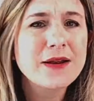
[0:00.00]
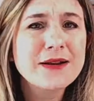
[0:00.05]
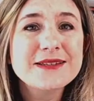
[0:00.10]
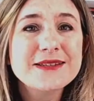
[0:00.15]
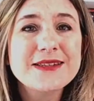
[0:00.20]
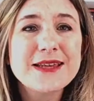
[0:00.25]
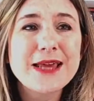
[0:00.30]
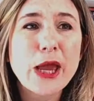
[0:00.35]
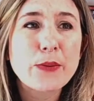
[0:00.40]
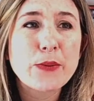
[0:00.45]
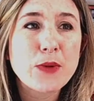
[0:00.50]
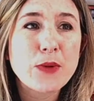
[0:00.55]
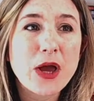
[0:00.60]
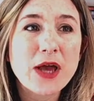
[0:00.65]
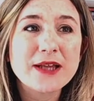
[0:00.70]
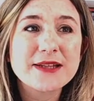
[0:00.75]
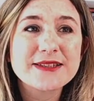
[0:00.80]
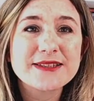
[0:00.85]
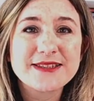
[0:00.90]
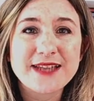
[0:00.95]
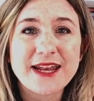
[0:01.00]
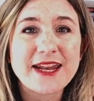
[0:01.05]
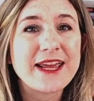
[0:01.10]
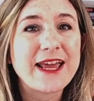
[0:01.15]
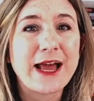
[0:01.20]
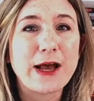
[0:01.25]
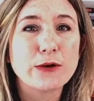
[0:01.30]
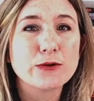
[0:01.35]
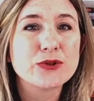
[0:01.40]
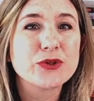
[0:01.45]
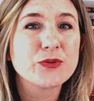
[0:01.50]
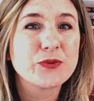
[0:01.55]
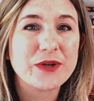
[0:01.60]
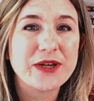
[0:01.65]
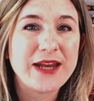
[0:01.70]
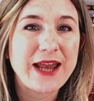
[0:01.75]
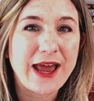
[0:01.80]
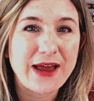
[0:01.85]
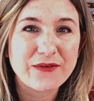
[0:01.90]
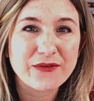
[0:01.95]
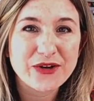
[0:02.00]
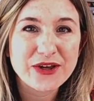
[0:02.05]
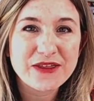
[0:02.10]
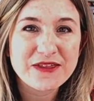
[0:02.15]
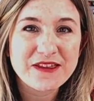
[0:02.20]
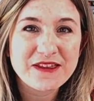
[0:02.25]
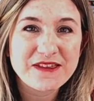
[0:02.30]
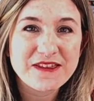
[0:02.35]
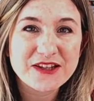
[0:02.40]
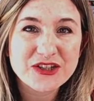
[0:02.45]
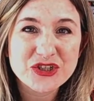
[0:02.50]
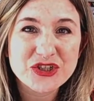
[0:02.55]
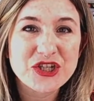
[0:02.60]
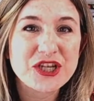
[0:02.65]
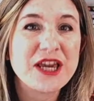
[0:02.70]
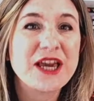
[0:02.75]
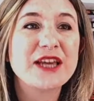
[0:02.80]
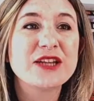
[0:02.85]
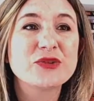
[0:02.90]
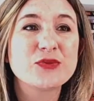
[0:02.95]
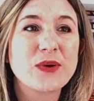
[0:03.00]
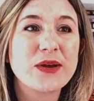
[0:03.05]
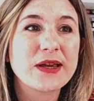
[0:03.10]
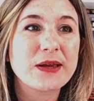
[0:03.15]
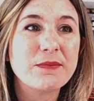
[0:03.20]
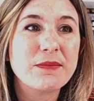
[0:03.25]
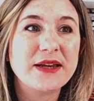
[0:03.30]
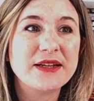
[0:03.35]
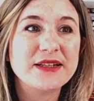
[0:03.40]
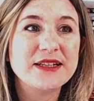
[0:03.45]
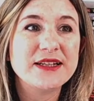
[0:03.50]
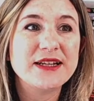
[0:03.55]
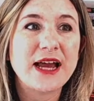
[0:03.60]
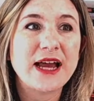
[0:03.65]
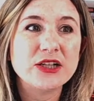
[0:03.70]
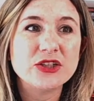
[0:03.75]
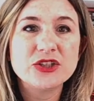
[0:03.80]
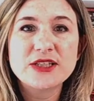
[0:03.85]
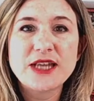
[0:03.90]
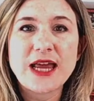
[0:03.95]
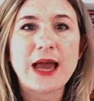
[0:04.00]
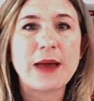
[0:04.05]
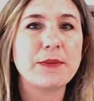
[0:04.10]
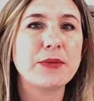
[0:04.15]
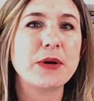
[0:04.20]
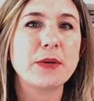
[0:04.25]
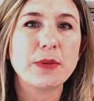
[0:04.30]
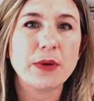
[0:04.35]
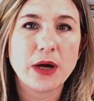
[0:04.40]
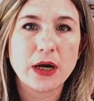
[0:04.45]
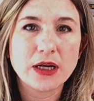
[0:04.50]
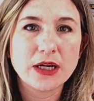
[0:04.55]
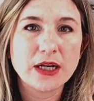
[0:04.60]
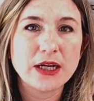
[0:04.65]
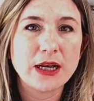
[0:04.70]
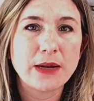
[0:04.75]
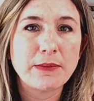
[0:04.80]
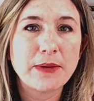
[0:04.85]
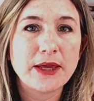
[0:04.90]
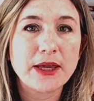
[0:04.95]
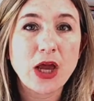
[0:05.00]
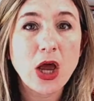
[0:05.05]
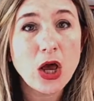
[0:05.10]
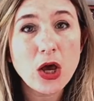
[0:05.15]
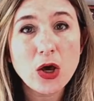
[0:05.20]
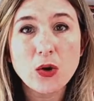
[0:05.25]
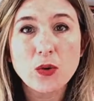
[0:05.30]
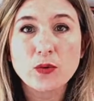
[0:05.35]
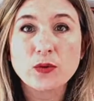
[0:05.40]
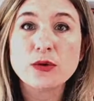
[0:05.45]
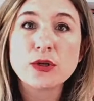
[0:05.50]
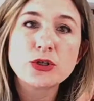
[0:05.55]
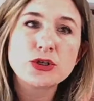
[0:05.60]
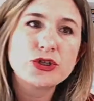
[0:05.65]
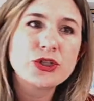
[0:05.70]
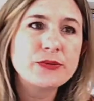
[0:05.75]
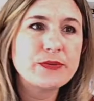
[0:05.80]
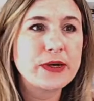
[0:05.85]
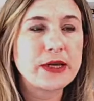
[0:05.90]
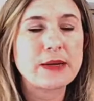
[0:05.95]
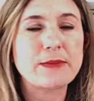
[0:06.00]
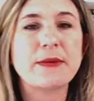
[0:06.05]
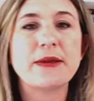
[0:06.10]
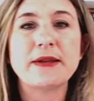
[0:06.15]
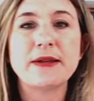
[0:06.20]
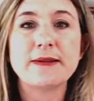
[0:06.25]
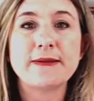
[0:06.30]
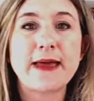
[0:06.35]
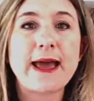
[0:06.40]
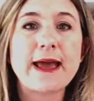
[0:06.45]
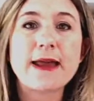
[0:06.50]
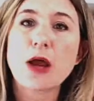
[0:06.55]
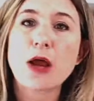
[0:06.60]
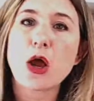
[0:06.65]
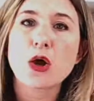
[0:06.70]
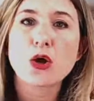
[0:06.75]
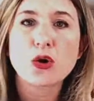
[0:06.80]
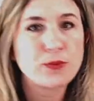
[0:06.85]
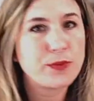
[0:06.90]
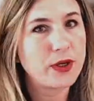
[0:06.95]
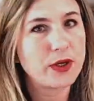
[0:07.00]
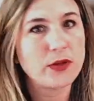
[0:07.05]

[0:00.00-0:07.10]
Honestly, I'm not setting out to read everything that she has recommended. I just happen upon it and I'm like, oh, she recommended that.